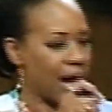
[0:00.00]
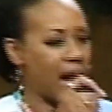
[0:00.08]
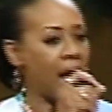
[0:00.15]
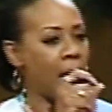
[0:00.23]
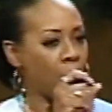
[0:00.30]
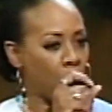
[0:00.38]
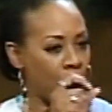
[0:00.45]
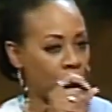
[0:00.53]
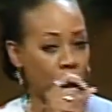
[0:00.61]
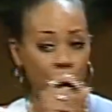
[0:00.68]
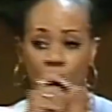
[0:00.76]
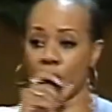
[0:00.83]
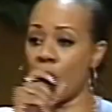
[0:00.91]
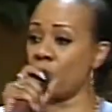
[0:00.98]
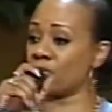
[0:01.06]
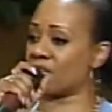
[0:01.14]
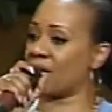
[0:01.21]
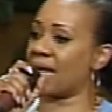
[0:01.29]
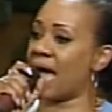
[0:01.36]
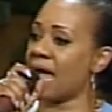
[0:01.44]
I want you to know
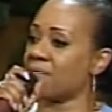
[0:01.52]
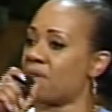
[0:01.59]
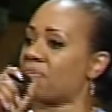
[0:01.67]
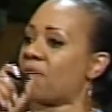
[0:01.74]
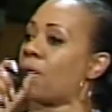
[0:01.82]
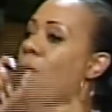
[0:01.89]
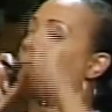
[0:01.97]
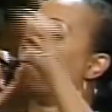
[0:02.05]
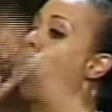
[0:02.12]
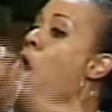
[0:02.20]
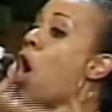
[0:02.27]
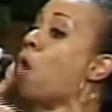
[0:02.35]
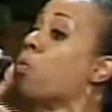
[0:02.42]
tonight that there are more